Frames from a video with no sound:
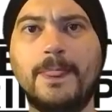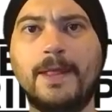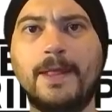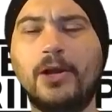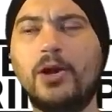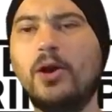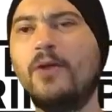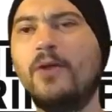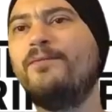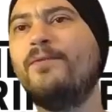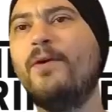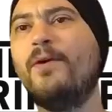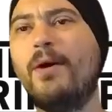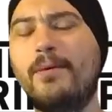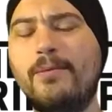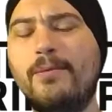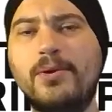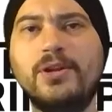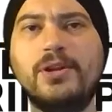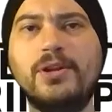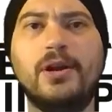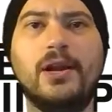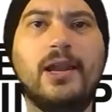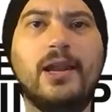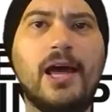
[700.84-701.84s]
Go forward
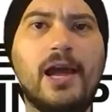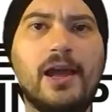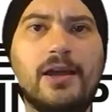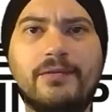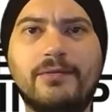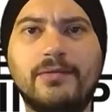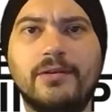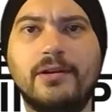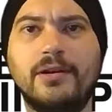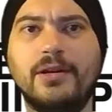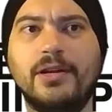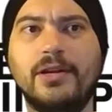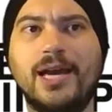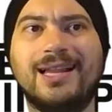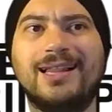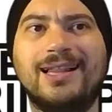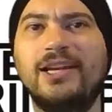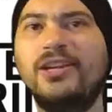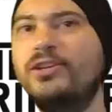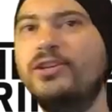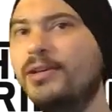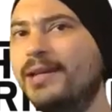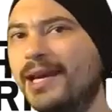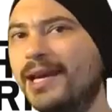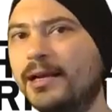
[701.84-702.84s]
with your life. At
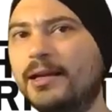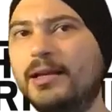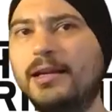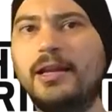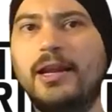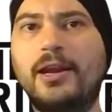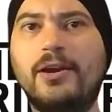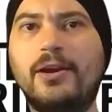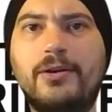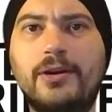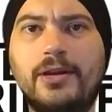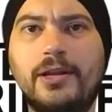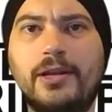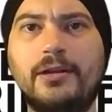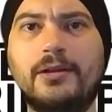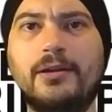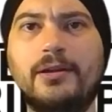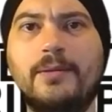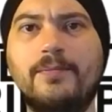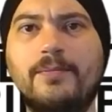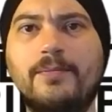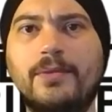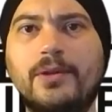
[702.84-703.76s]
least you get clarity.